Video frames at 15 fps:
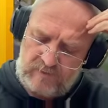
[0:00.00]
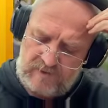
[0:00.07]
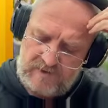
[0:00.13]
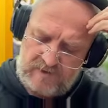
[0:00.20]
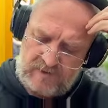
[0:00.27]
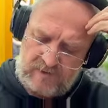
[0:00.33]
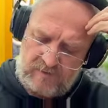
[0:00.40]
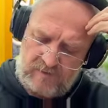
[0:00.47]

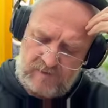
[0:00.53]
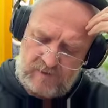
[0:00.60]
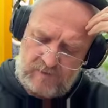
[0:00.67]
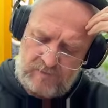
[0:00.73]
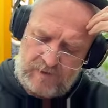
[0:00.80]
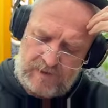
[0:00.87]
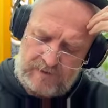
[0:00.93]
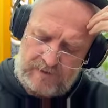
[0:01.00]
and I don't go
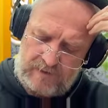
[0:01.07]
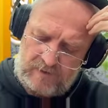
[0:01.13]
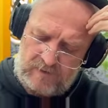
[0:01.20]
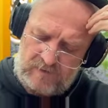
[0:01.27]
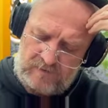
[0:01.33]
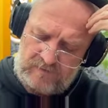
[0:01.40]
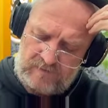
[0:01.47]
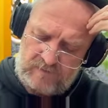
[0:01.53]
back that
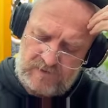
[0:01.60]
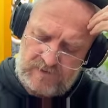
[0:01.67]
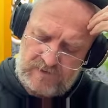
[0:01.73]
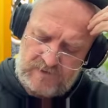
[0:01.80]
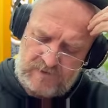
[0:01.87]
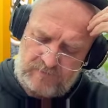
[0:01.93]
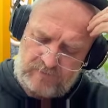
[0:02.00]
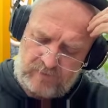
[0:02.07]
often, which is
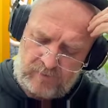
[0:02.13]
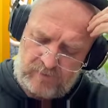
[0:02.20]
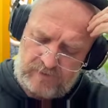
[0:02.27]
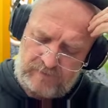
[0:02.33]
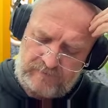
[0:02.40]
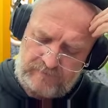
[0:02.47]
a problem.